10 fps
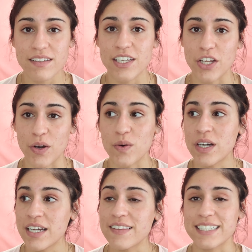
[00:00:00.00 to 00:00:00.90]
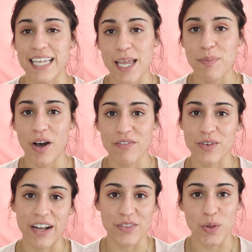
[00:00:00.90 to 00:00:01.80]
the tape off
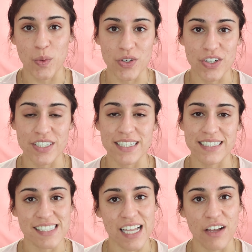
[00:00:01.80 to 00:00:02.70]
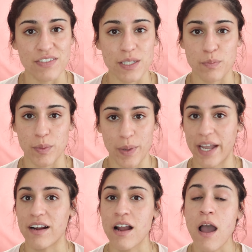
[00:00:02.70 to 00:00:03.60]
around the corners and stuff to
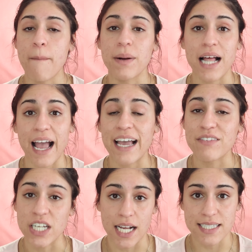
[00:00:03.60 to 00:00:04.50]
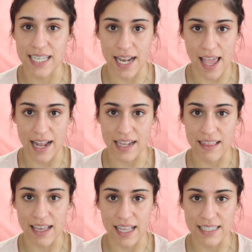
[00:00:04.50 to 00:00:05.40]
prepare, but I have not seen
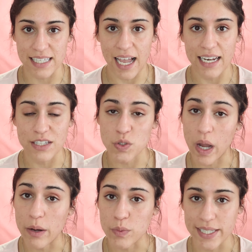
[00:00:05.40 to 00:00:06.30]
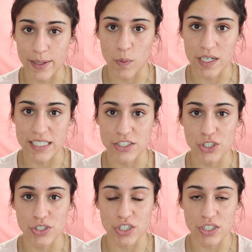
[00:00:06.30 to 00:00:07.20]
anything inside, and so I really wanted
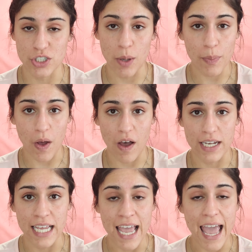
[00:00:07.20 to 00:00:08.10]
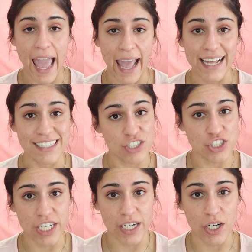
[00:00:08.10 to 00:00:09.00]
to just jump on and
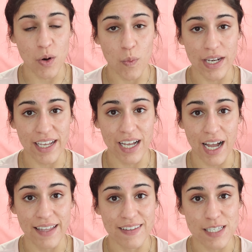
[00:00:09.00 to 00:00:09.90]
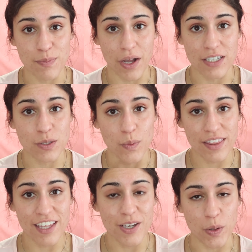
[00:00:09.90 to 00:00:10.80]
share what I got in this box
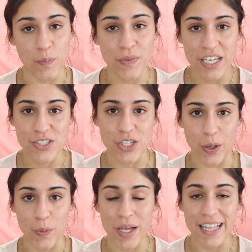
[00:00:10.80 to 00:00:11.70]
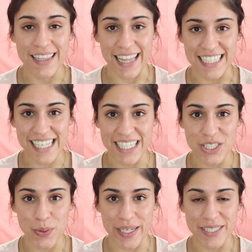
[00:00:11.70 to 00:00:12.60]
with you. So let's get
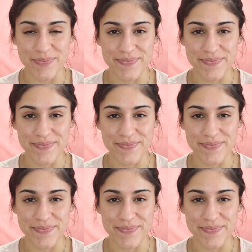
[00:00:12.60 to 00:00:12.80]
to it.